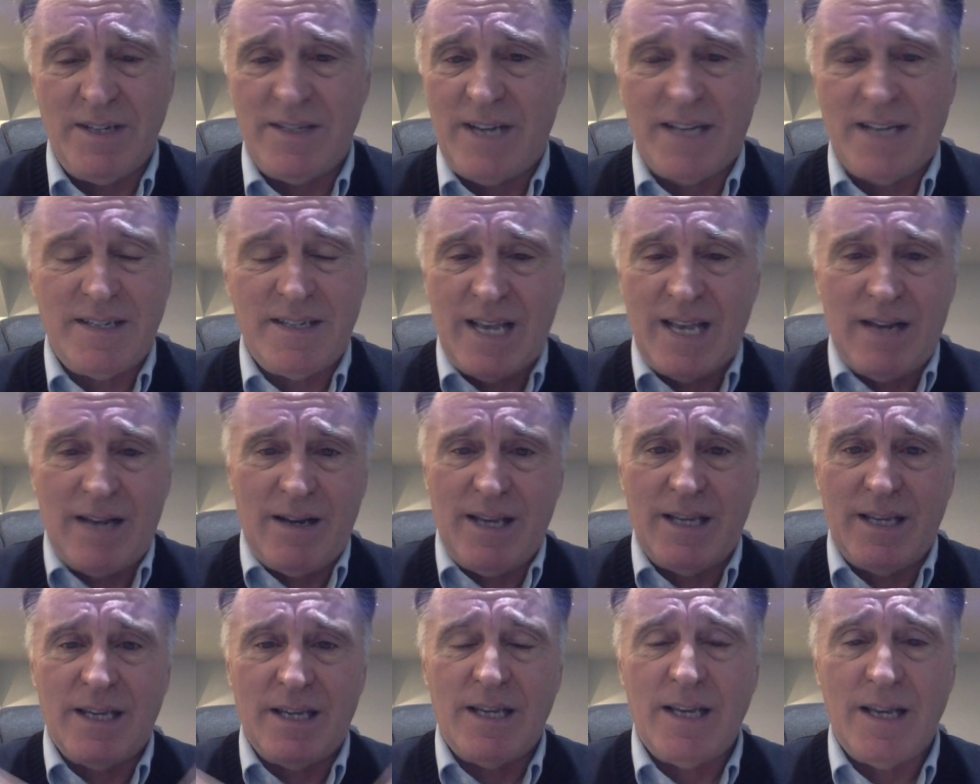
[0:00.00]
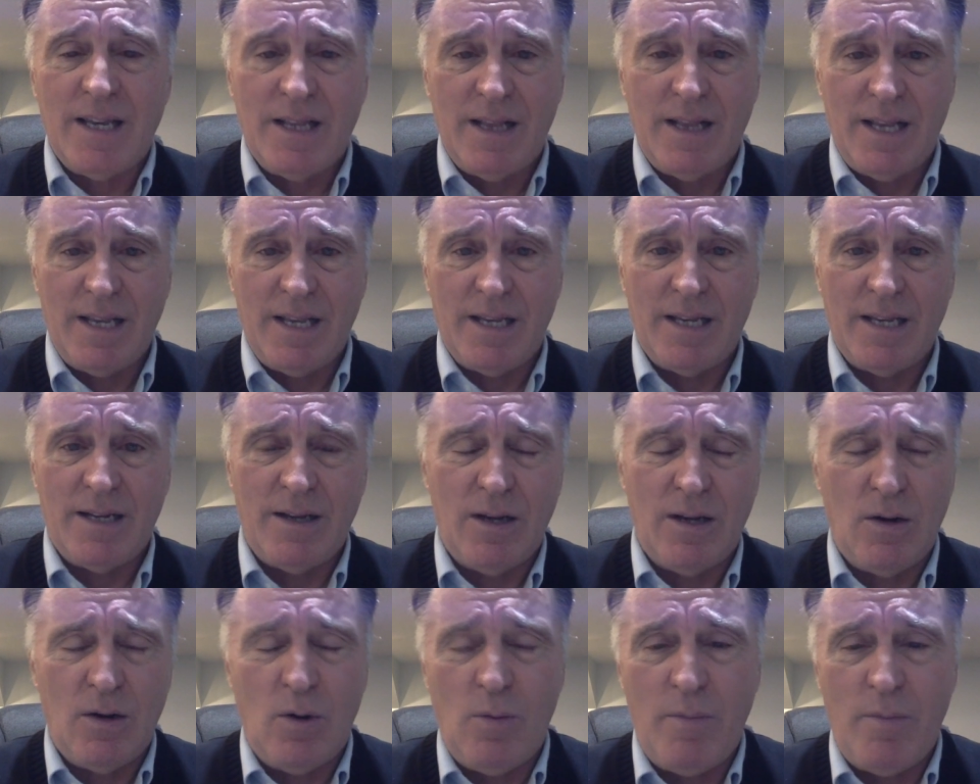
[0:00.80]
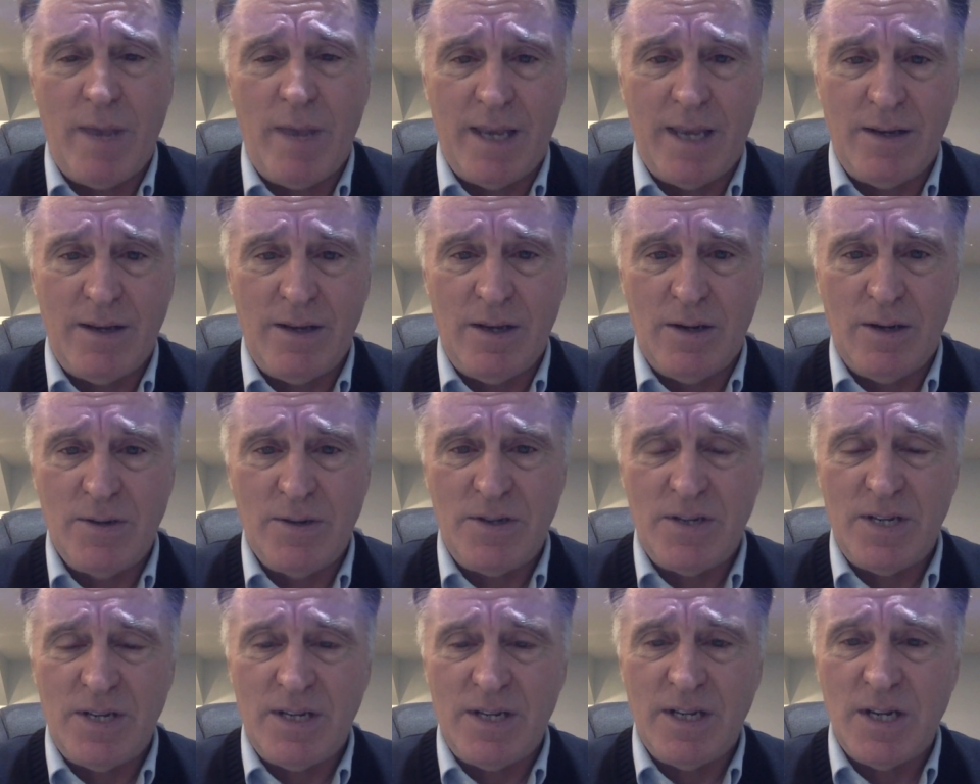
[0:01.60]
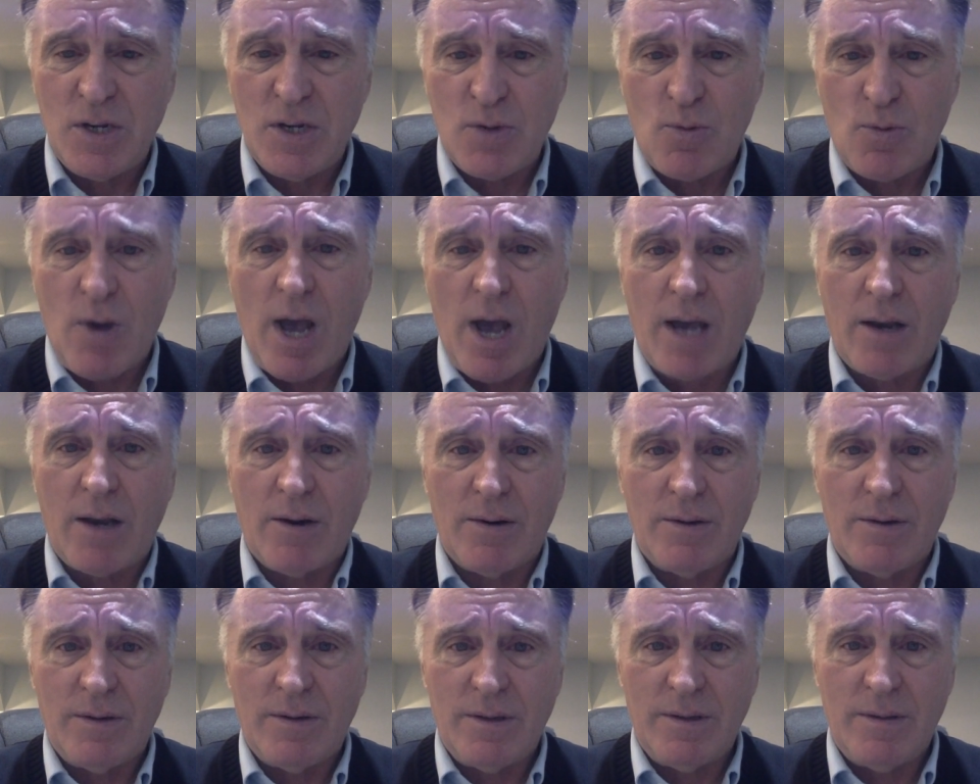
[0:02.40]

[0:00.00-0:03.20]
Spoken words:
and I sound like an old man, you know, sitting in his rocker,